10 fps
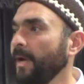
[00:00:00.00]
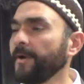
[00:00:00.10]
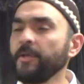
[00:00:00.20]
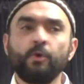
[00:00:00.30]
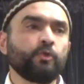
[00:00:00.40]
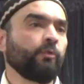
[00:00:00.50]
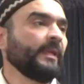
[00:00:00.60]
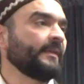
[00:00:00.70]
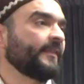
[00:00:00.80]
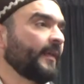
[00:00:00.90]
are
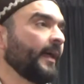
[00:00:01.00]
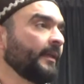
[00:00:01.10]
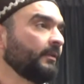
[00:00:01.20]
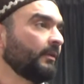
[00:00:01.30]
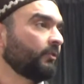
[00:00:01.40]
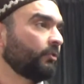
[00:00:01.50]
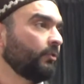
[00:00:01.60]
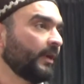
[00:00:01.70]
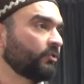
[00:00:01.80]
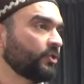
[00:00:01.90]
usually designed
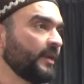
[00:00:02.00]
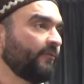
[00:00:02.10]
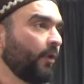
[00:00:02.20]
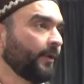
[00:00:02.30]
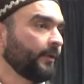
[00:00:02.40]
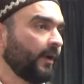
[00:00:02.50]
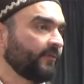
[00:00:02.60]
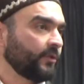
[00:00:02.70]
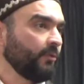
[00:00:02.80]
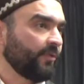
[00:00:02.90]
to achieve one
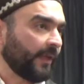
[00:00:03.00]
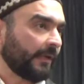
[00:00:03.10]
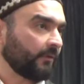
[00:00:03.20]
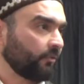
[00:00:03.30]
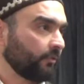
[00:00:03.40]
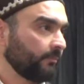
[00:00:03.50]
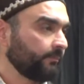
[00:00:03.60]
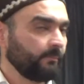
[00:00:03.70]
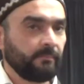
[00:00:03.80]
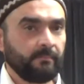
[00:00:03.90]
of two things,
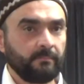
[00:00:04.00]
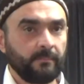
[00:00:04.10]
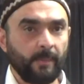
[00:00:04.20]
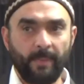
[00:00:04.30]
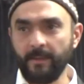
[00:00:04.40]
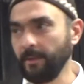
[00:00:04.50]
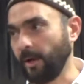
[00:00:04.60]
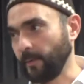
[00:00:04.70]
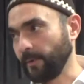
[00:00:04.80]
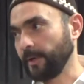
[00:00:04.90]
depending
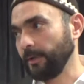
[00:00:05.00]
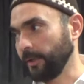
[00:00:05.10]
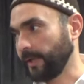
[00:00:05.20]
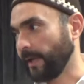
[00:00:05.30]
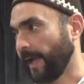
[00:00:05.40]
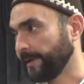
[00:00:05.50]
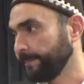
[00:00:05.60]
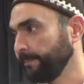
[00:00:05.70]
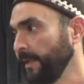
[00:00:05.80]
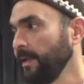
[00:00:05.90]
on where you're looking at it.
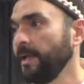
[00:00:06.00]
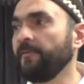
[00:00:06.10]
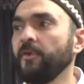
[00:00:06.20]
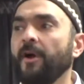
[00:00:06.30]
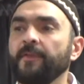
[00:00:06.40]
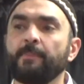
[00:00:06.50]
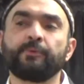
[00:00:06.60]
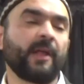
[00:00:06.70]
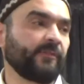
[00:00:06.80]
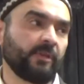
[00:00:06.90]
If you are the
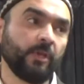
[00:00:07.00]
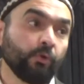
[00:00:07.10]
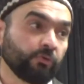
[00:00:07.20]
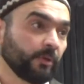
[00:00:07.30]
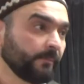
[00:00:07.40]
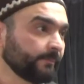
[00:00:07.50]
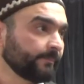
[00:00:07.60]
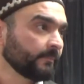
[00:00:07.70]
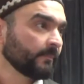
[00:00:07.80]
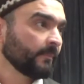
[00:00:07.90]
prosecution,
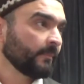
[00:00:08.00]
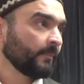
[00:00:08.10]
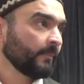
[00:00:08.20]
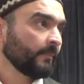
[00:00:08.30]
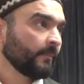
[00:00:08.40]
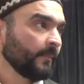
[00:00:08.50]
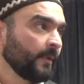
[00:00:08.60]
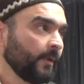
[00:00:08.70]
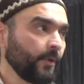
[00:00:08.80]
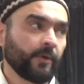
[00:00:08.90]

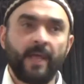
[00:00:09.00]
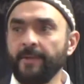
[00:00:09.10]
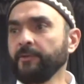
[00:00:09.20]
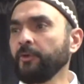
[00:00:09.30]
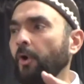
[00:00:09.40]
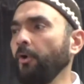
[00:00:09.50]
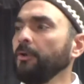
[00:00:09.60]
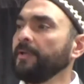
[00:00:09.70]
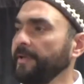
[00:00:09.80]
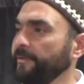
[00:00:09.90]
your end
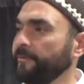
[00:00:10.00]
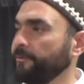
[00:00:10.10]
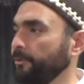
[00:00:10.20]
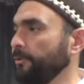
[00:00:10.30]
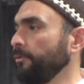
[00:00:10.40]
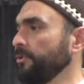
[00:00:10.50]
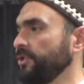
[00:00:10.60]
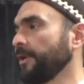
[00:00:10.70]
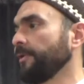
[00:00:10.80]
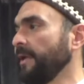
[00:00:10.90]
goal is to
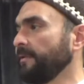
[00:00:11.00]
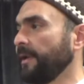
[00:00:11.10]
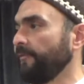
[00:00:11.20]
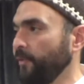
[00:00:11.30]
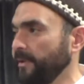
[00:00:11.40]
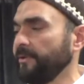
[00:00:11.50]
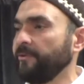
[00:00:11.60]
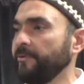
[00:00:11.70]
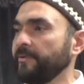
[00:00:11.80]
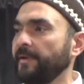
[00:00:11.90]
generate enough
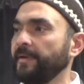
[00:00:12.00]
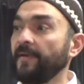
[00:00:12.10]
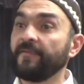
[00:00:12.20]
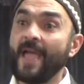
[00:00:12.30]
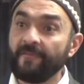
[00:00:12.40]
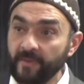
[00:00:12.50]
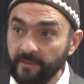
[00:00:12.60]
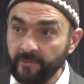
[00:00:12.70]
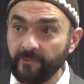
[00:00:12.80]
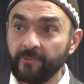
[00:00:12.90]
witnesses and enough
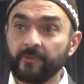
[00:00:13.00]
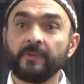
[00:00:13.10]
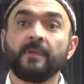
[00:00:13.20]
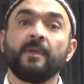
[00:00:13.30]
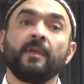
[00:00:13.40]
evidence